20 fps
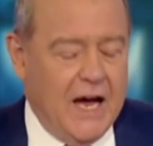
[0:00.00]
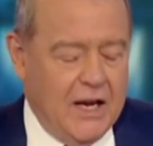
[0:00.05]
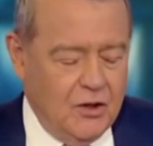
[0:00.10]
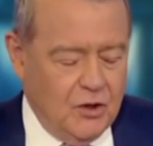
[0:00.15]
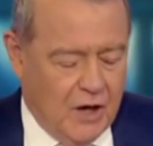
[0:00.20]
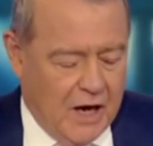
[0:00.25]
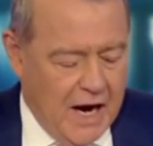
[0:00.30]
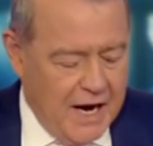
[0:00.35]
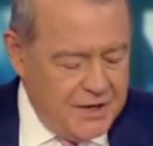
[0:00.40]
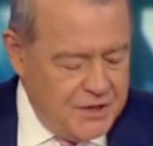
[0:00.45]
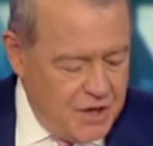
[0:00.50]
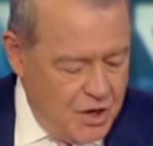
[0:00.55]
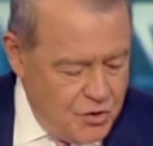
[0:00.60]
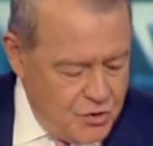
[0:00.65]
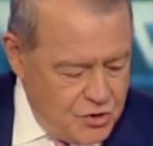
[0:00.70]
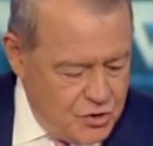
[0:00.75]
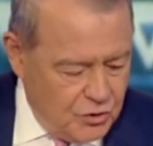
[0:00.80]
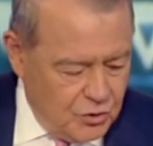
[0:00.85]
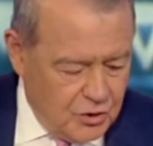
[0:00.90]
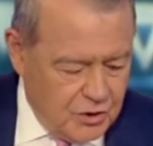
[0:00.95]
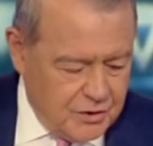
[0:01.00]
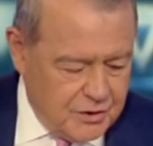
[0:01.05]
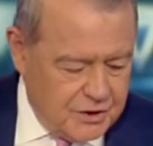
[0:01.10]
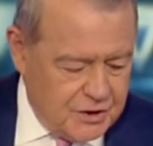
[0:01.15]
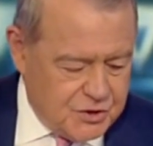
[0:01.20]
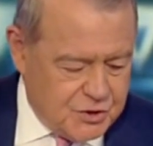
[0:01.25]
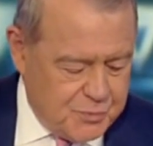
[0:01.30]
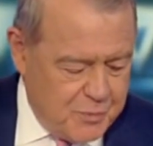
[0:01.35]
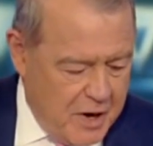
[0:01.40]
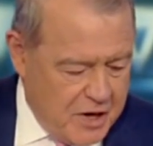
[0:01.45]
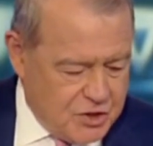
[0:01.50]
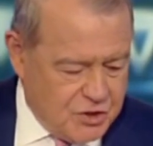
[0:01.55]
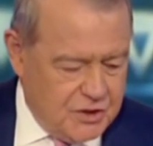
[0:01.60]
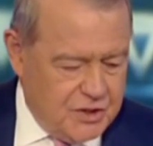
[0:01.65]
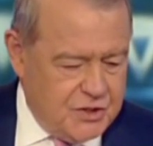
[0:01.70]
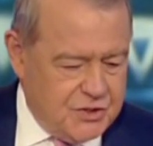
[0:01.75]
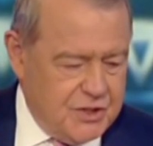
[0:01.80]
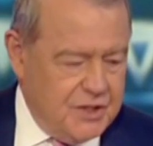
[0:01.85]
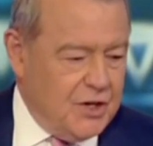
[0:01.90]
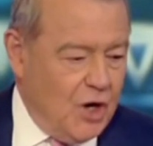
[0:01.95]
Look, I know you're a
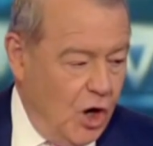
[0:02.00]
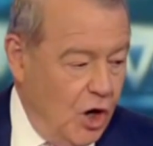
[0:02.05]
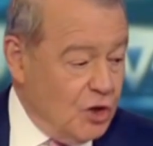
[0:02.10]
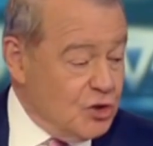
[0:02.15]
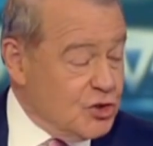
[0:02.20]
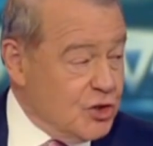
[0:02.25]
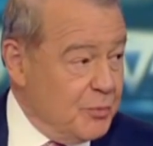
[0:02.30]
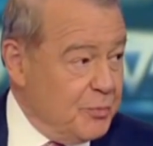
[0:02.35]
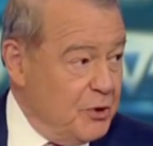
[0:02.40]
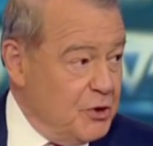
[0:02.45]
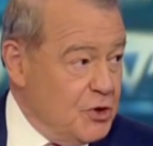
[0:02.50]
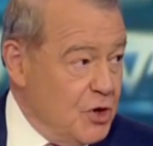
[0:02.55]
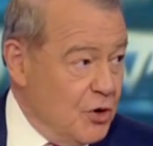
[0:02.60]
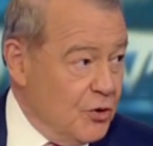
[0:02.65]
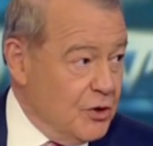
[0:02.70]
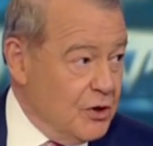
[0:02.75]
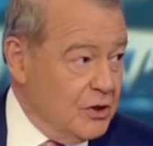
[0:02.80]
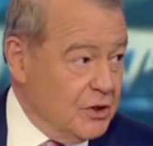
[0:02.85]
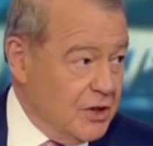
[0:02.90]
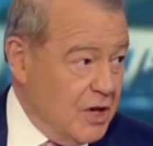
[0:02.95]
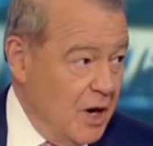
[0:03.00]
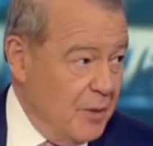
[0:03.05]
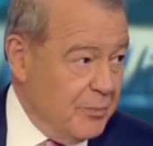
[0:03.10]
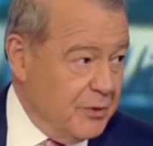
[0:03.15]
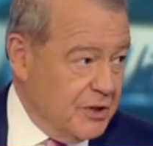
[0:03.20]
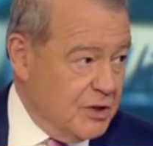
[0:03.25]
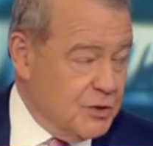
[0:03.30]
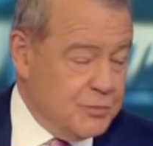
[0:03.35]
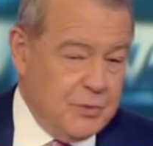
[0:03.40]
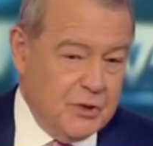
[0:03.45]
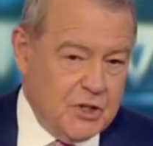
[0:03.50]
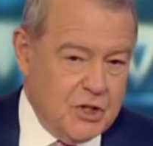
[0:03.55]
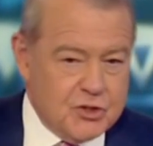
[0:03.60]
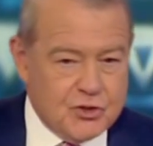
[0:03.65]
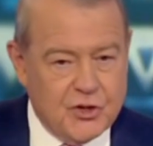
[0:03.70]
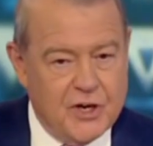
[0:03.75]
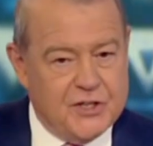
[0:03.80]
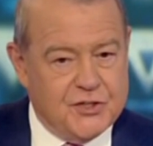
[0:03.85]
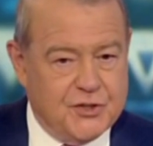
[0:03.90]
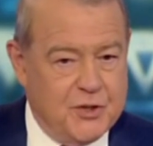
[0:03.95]
specialist in entrepreneurial companies, but
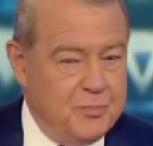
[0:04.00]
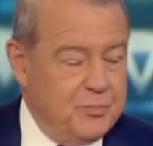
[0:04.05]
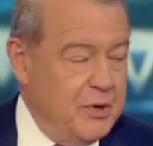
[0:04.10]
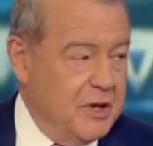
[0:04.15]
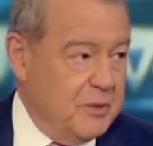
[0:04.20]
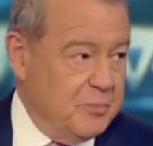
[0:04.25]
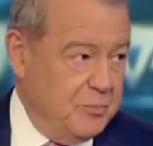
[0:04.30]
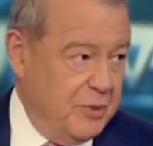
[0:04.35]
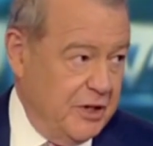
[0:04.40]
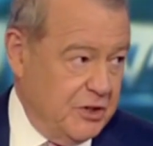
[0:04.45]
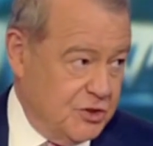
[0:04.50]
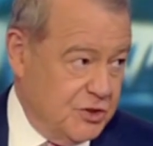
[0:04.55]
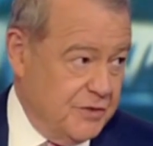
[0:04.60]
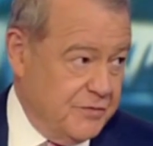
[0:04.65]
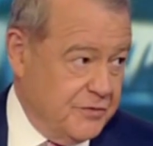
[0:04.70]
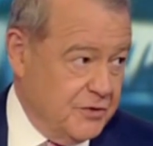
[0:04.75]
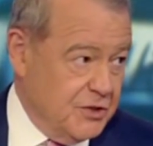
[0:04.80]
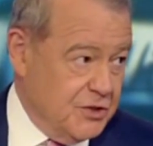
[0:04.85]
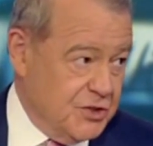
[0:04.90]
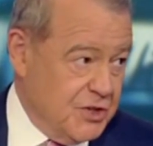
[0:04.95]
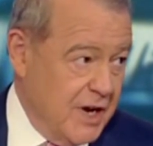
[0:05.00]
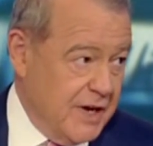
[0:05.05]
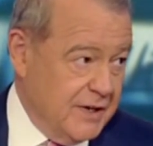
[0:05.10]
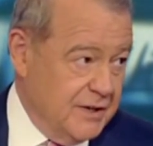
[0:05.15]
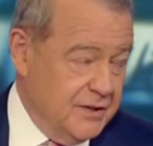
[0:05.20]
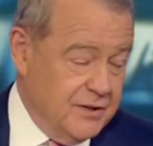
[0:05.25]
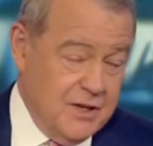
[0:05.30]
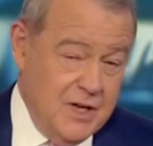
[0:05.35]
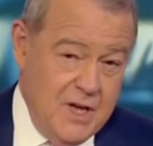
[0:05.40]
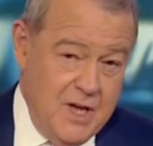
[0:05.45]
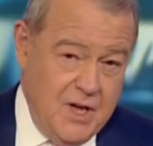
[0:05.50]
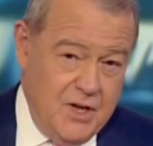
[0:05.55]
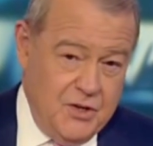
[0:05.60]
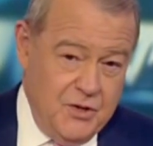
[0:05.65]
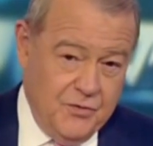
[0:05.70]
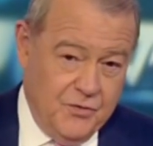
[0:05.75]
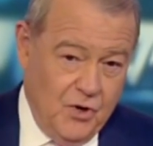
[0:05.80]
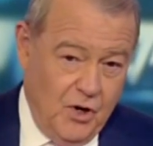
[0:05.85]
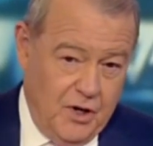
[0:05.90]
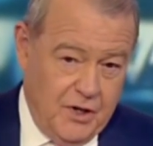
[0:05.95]
address the big picture for a second.
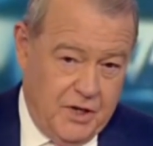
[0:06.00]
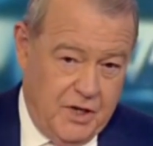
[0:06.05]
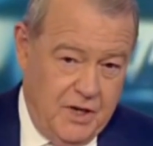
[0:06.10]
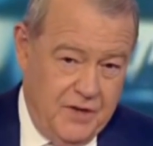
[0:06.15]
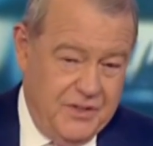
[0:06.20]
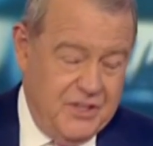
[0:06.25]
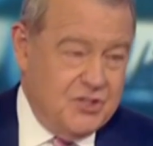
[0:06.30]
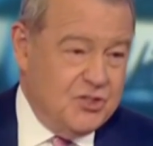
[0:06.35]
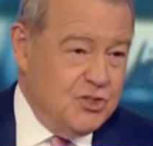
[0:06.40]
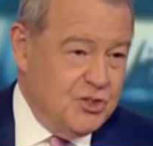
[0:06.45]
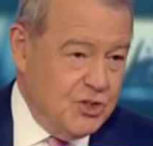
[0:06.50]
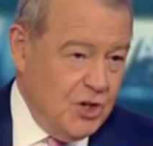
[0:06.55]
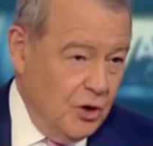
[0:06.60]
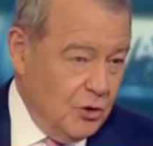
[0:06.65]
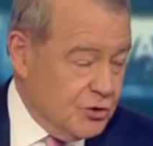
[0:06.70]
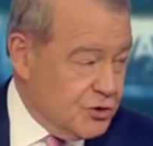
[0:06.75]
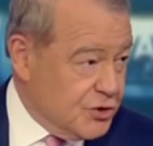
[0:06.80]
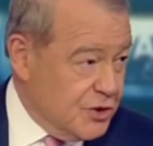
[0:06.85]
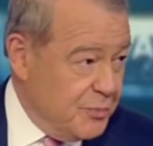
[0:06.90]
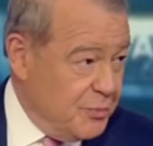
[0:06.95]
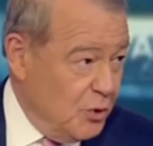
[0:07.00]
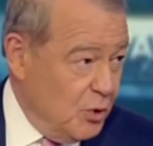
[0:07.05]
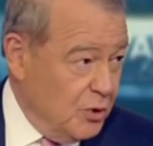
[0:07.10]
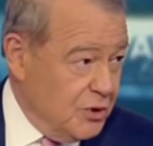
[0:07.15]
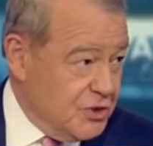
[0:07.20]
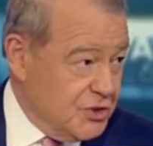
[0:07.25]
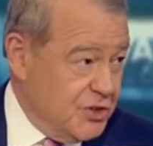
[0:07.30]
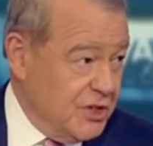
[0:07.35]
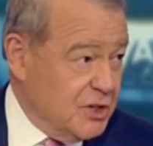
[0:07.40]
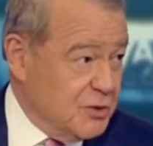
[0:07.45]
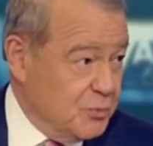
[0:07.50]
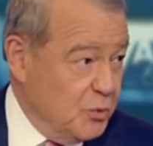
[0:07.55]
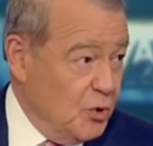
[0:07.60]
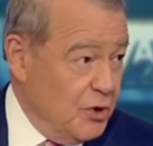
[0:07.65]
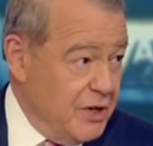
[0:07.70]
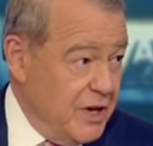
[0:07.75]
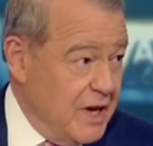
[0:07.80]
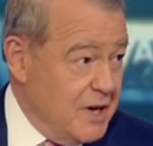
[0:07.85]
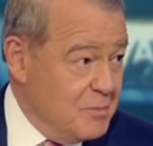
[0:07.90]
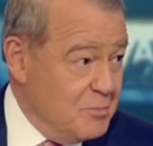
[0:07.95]
You've got here this JOLTS report,
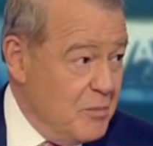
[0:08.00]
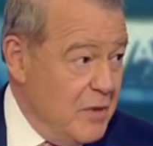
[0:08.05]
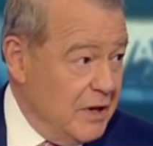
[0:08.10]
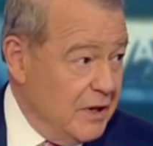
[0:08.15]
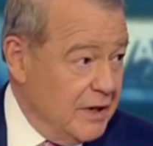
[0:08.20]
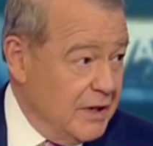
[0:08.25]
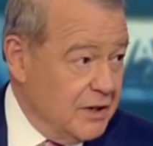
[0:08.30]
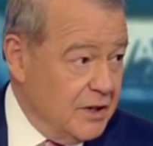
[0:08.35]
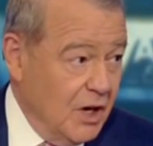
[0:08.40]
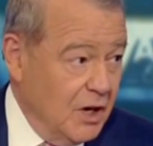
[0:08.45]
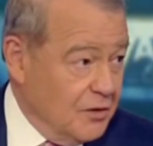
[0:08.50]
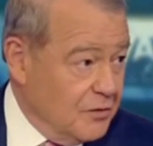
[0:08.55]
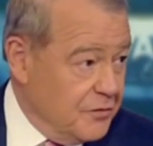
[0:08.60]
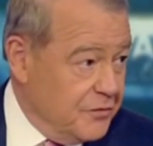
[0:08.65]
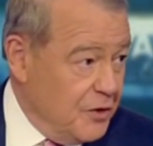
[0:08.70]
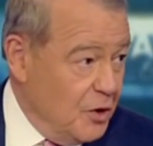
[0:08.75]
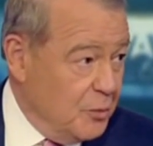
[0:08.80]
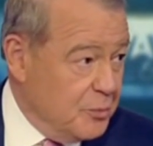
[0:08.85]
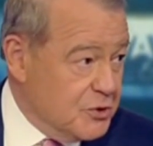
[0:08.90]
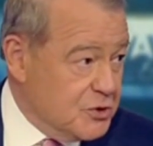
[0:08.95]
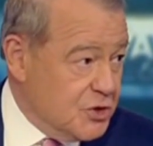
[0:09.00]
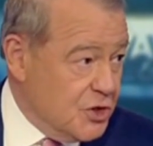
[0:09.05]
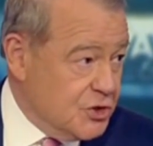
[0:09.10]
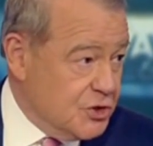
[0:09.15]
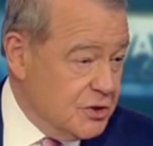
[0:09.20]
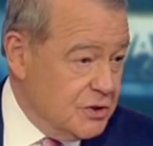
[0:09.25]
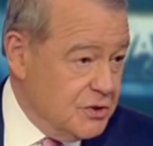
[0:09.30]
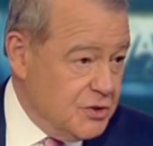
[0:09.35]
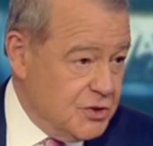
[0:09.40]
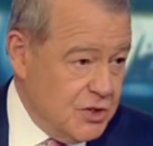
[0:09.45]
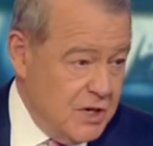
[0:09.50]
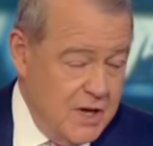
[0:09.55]
6.8 million unfilled positions.